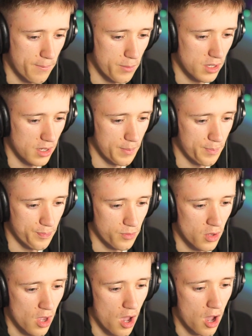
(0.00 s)
But yeah.
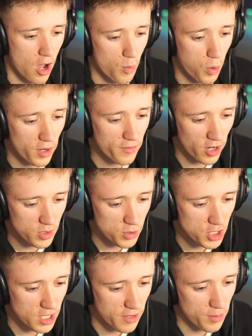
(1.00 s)
Uh, what advice
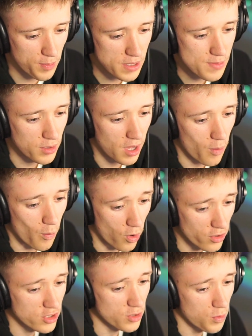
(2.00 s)
would you give to people that
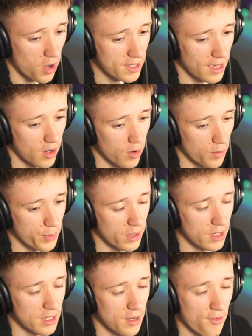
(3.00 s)
want to work out
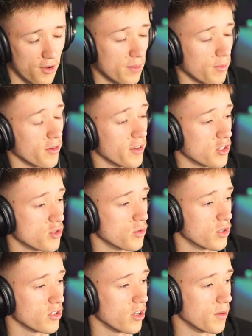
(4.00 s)
but can never find the motivation
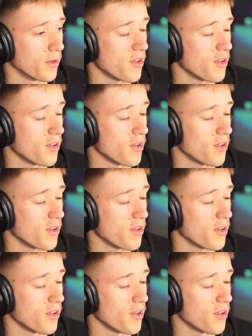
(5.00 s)
all the time?